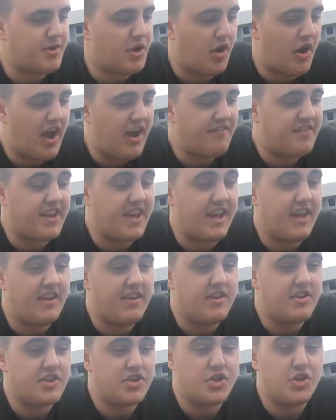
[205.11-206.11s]
You don't have to get
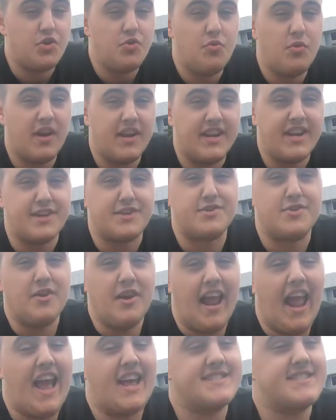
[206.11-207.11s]
two additional
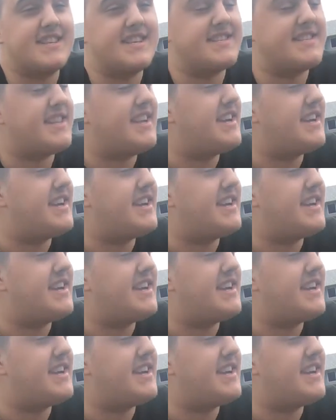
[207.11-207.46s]
gaskets